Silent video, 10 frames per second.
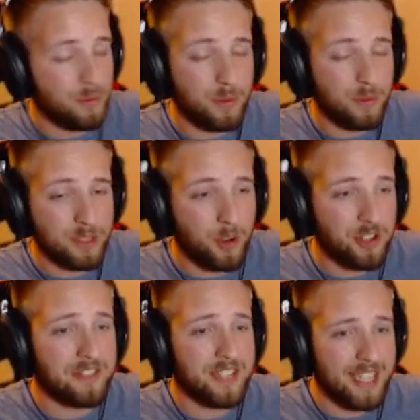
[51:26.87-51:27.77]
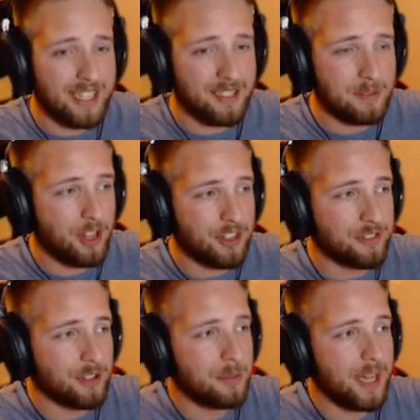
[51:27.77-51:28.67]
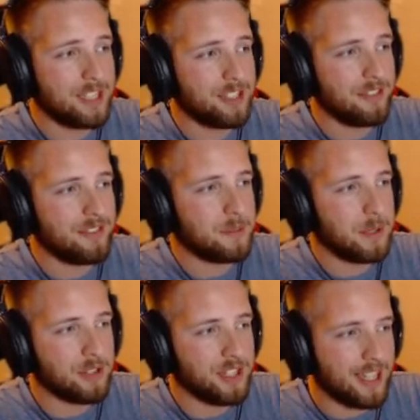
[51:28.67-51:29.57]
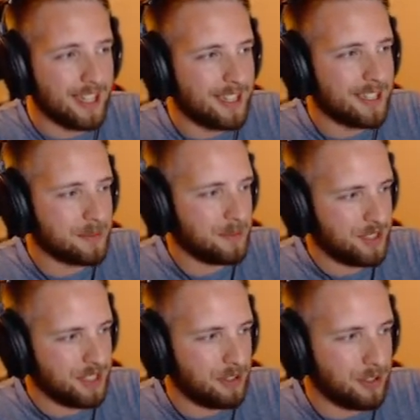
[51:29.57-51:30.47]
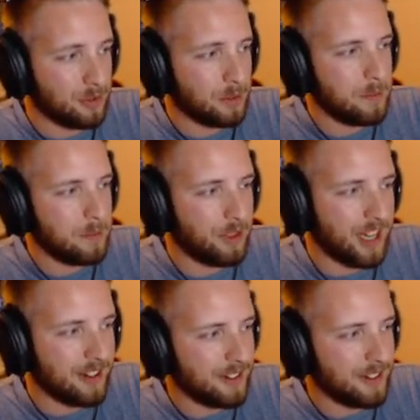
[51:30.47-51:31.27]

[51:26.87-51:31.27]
was smart enough to get it on the front page of speedrun.com, so there were people there.